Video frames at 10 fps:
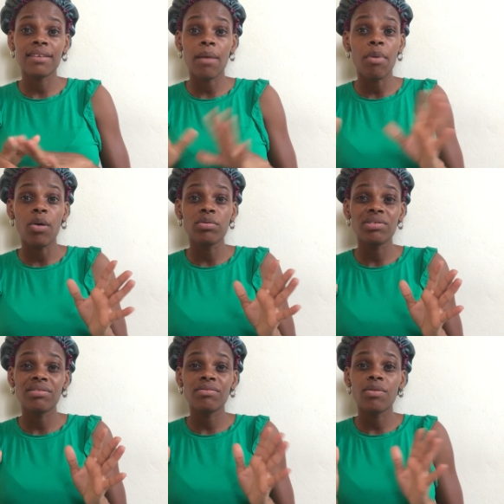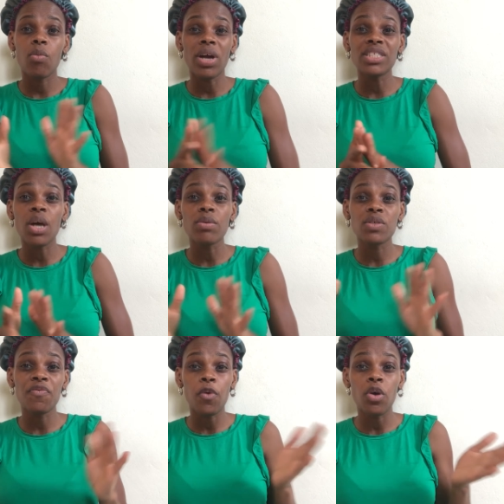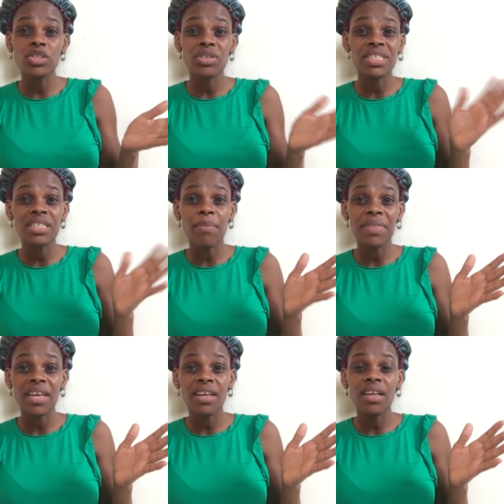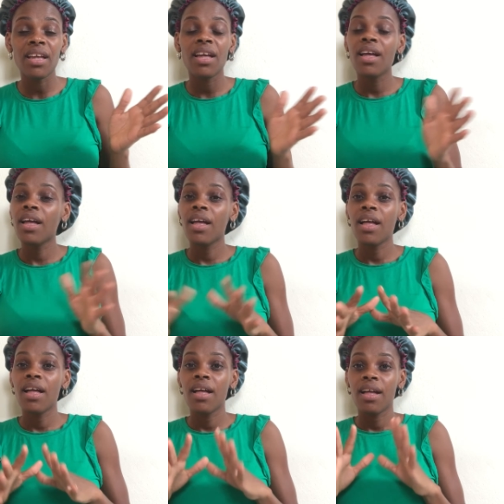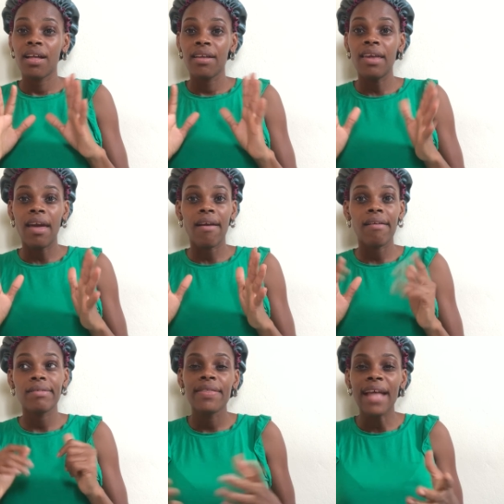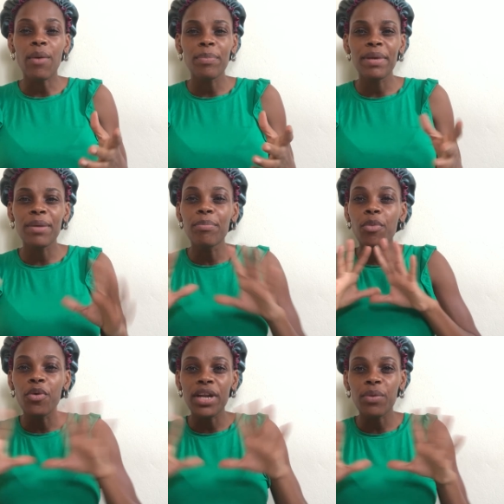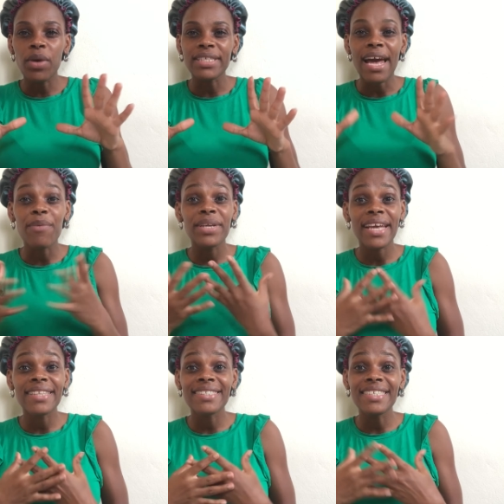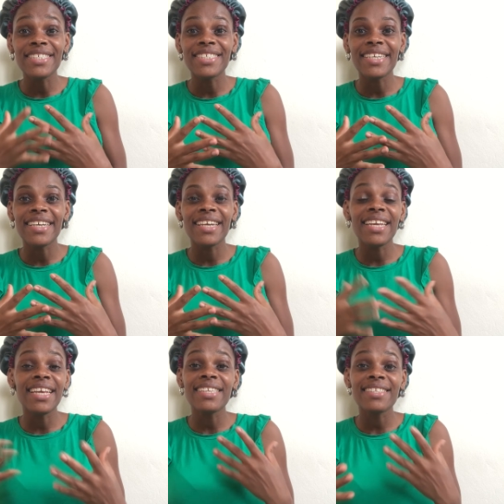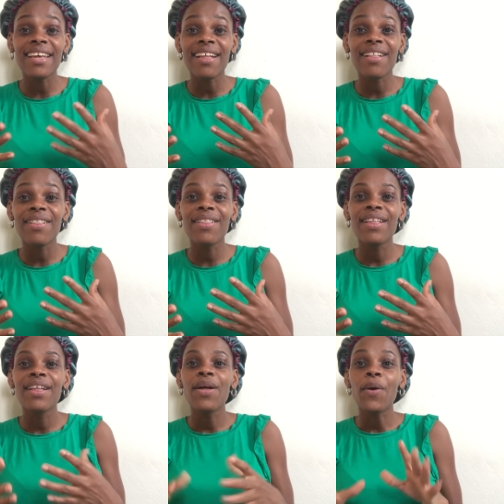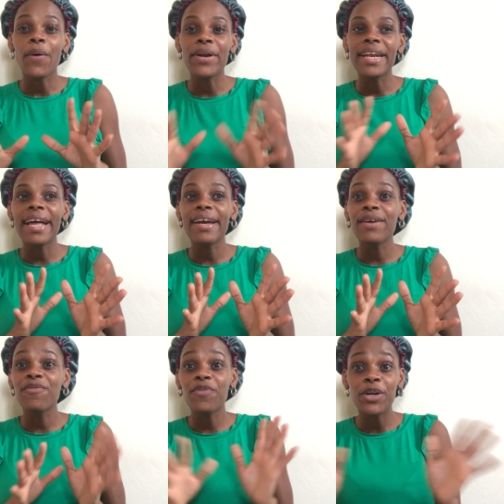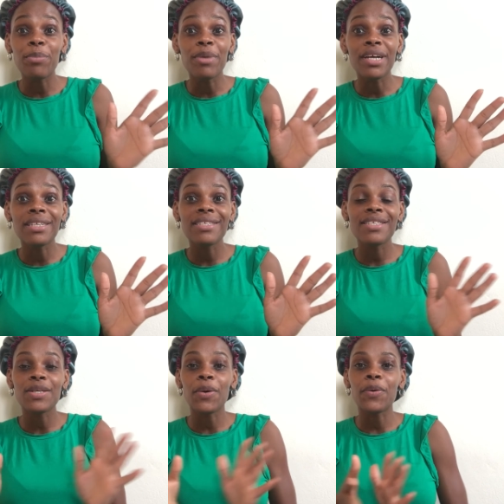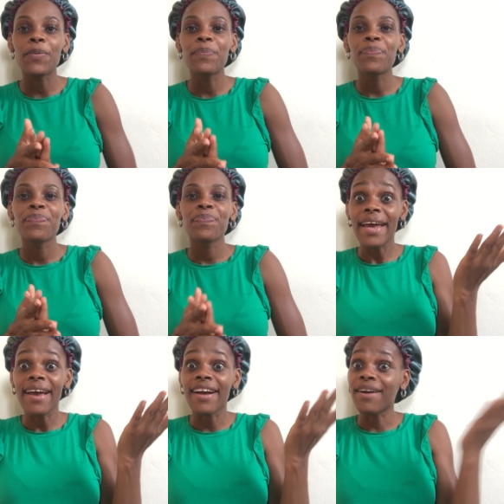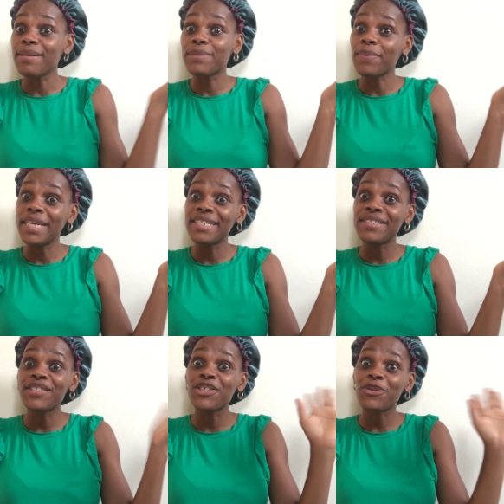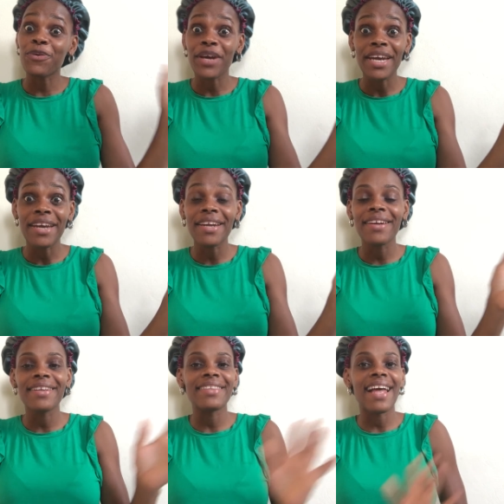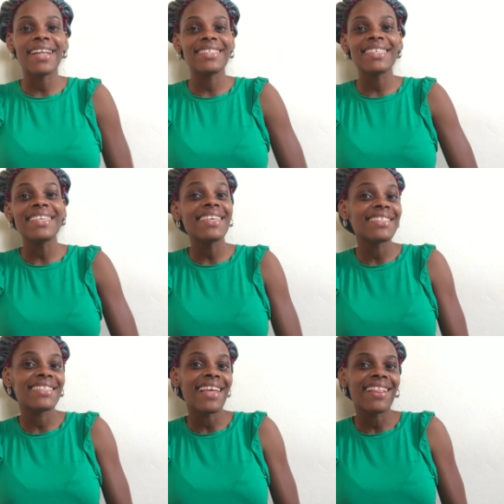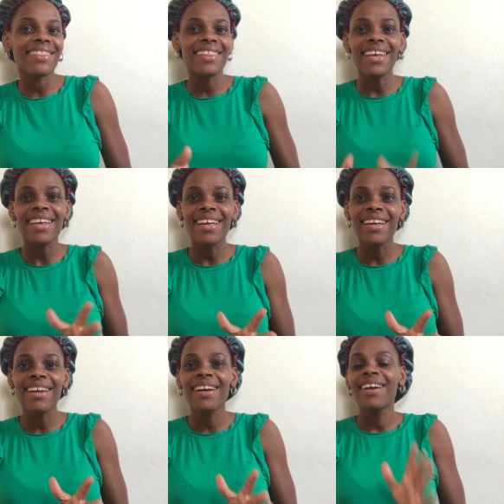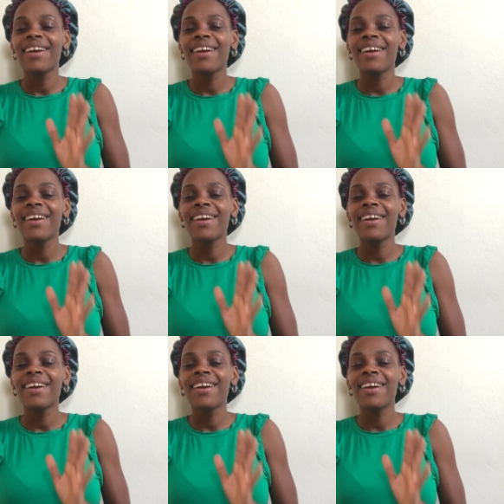about 1,400 or something. Yeah, that would be more than what I would get teaching ESL online for the month. So yeah, I was willing to trade that ESL thing